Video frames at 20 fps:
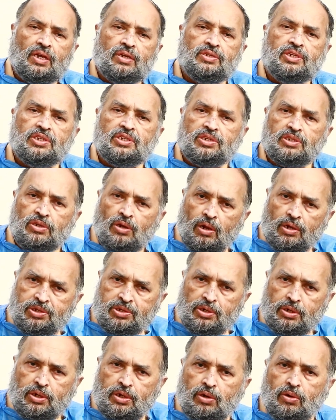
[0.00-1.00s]
This is
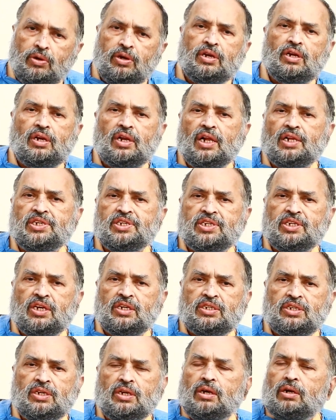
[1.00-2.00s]
also duodenal
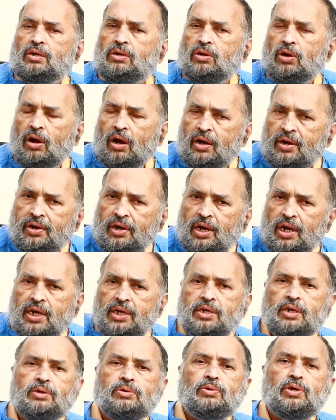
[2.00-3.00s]
ulcers, not
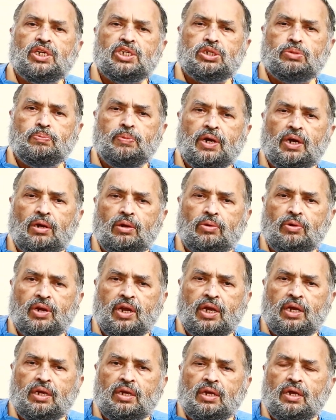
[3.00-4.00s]
related to H.
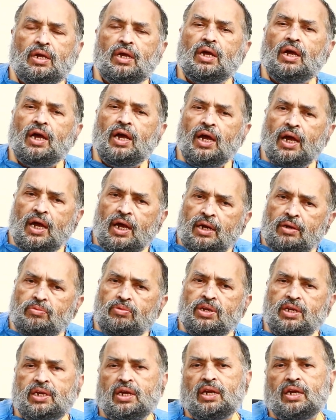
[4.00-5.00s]
pylori, and
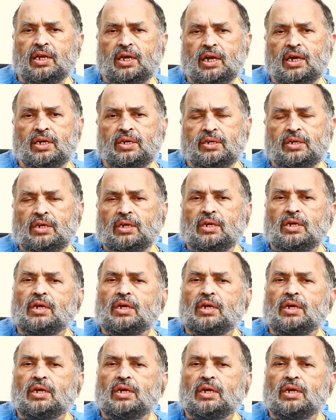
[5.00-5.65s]
we can get,